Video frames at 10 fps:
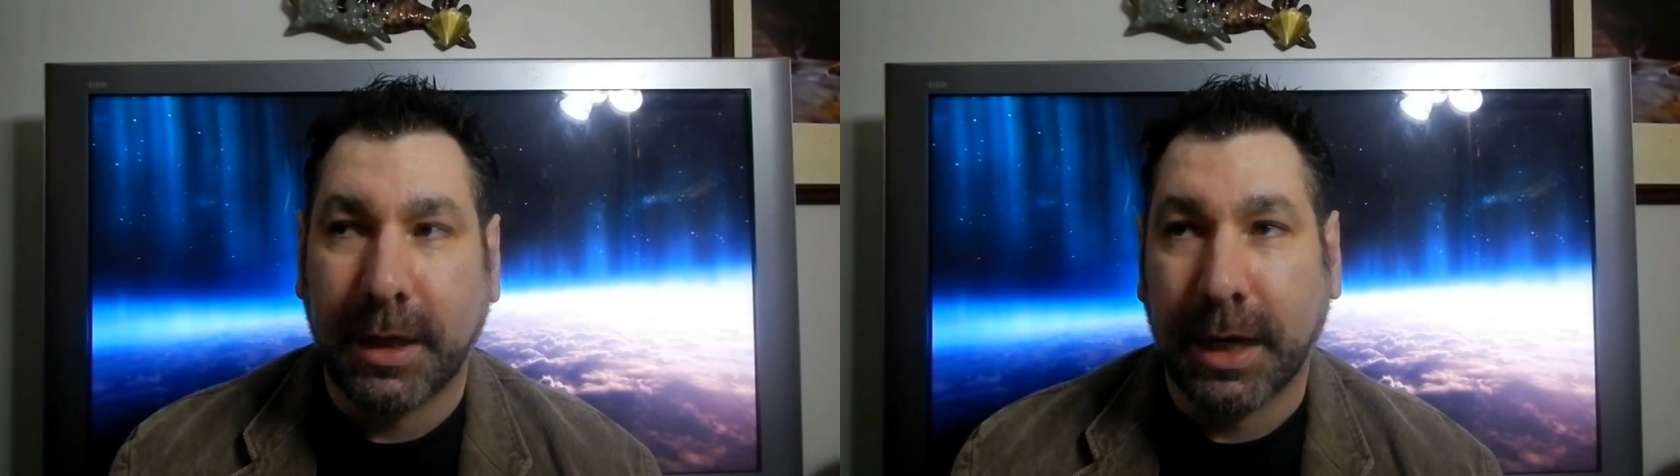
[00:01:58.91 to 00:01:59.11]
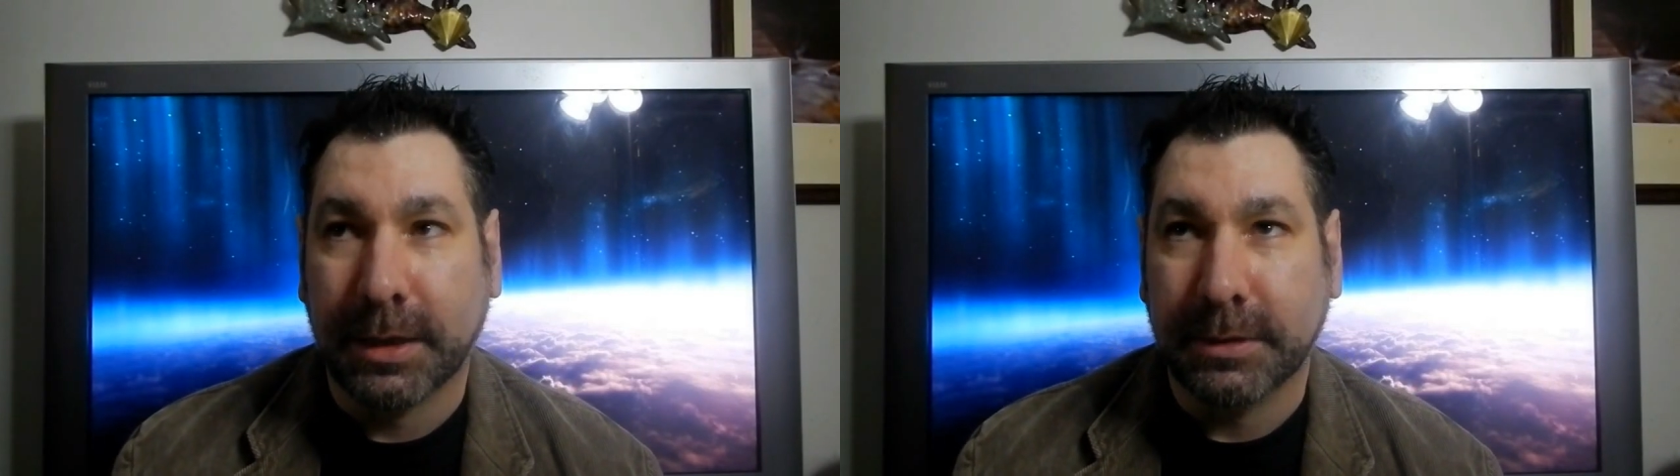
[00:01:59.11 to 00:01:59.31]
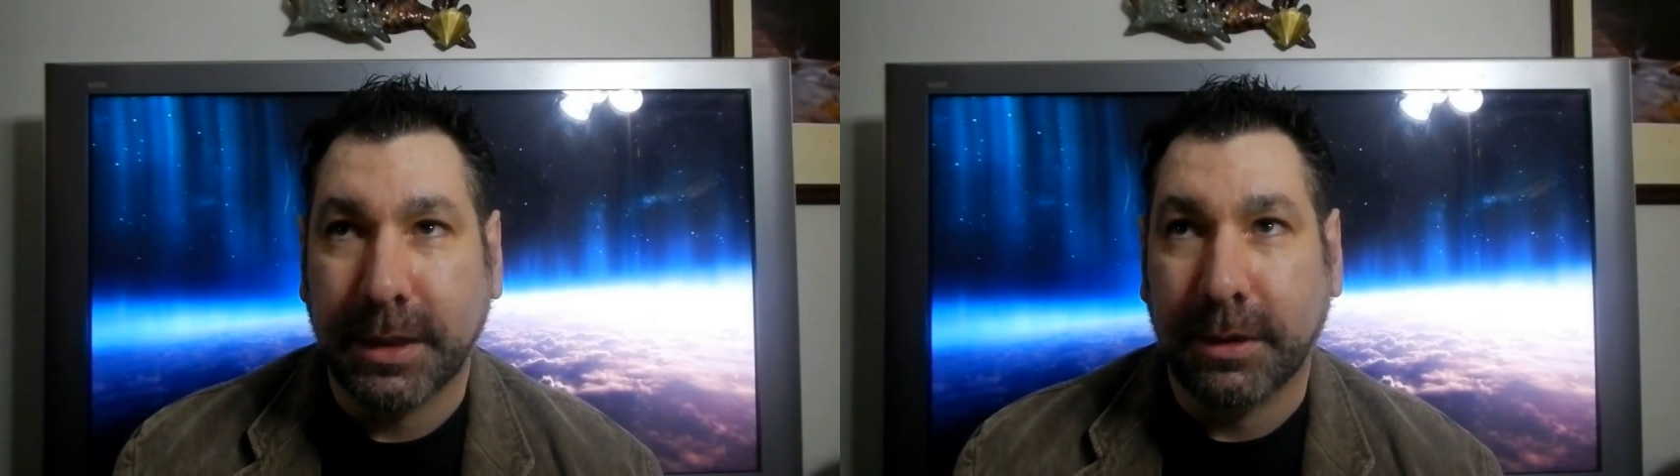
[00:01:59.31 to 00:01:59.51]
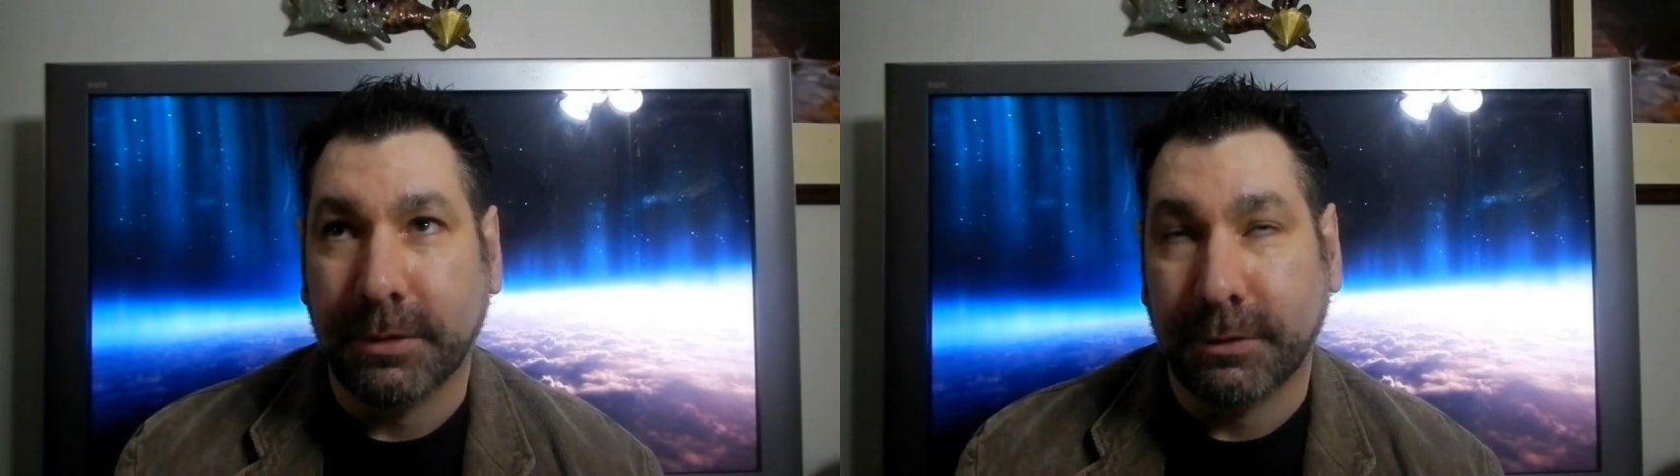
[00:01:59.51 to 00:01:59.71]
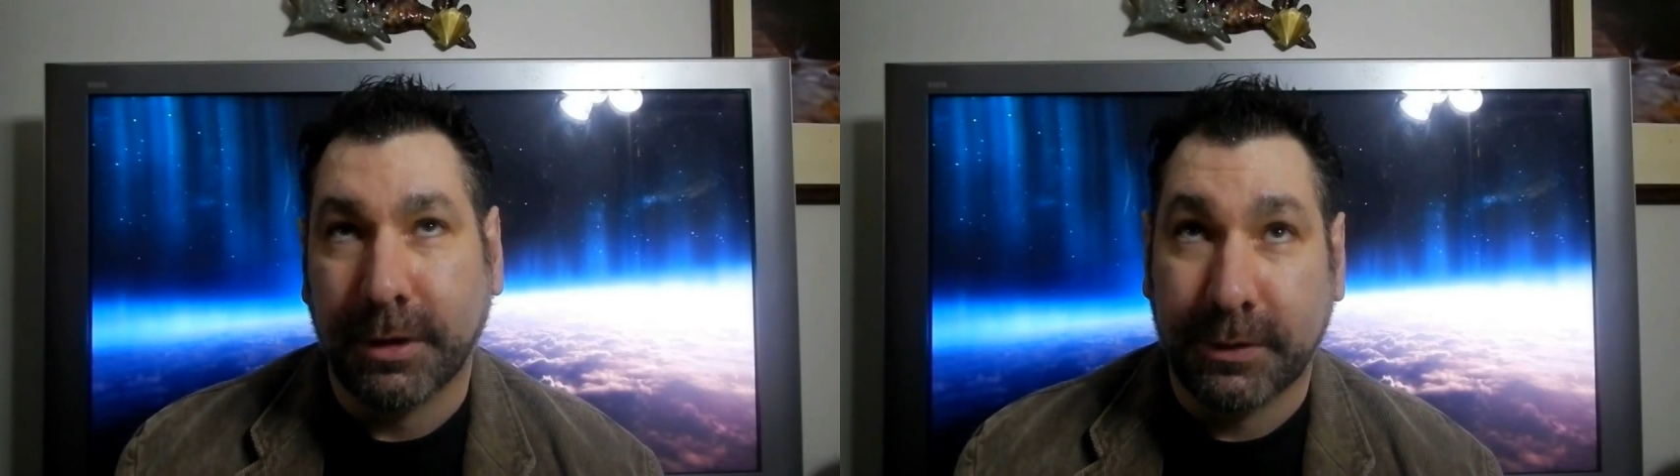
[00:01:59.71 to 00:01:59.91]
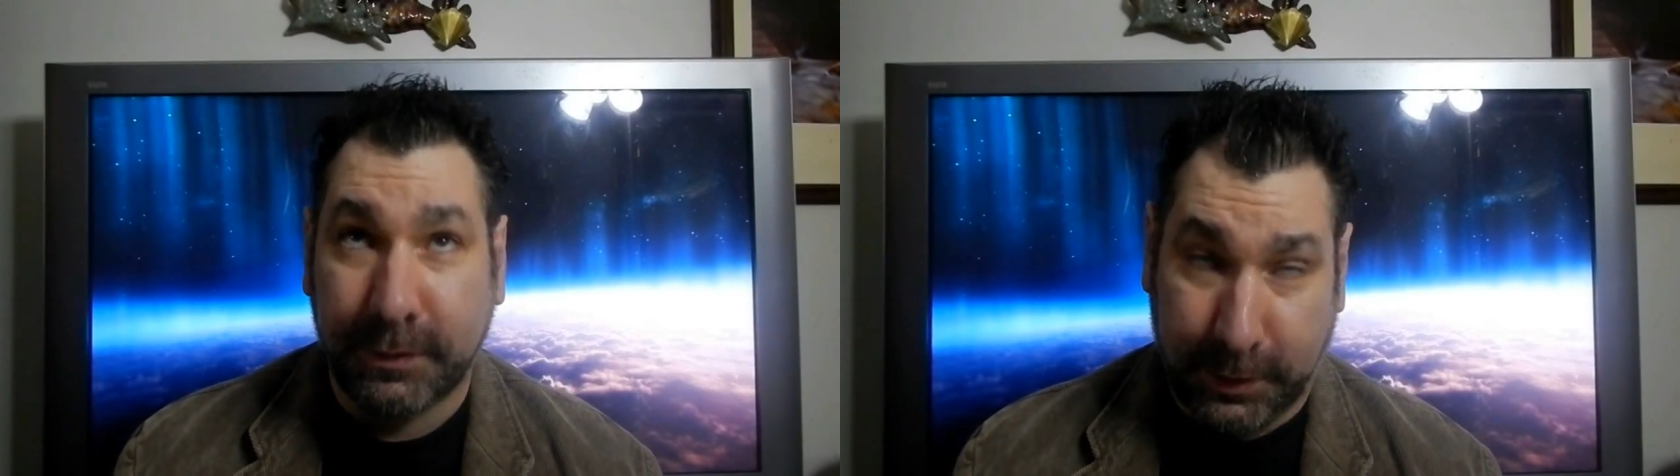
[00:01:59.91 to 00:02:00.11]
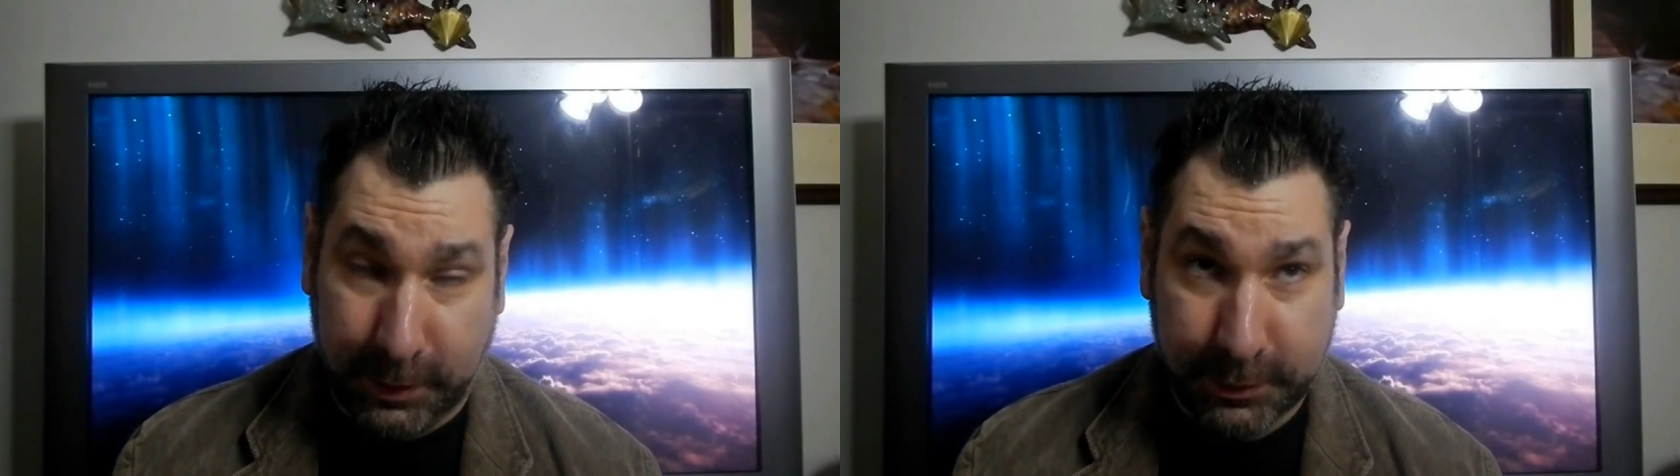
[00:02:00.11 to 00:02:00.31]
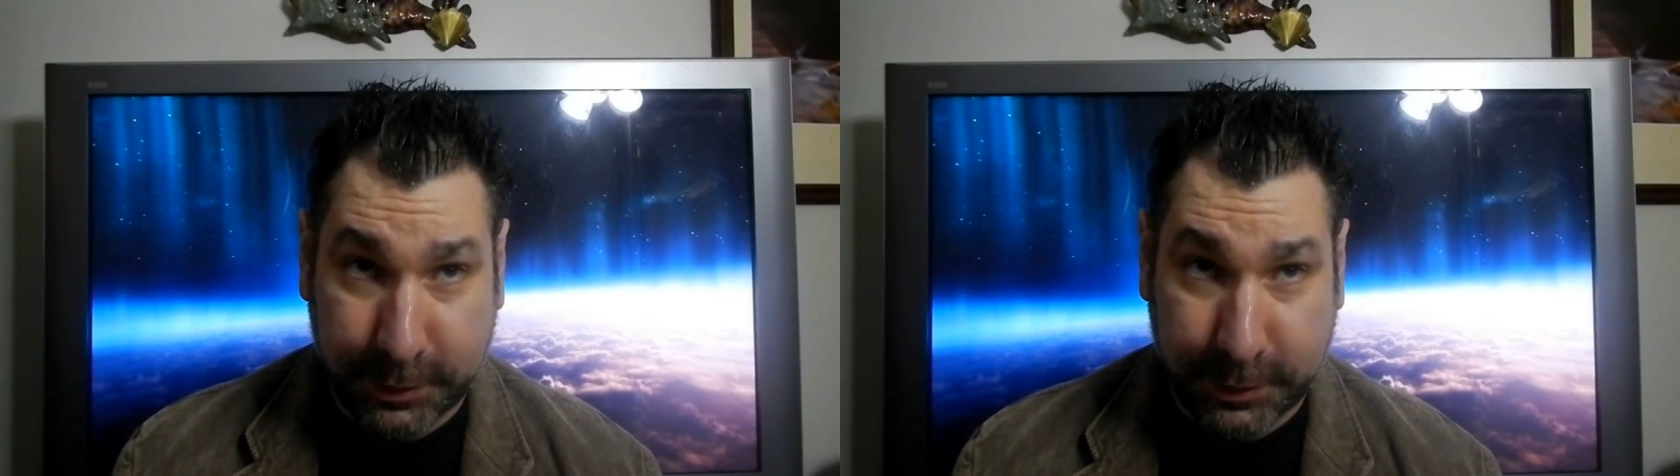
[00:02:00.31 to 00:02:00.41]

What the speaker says: cocktail drugs he could have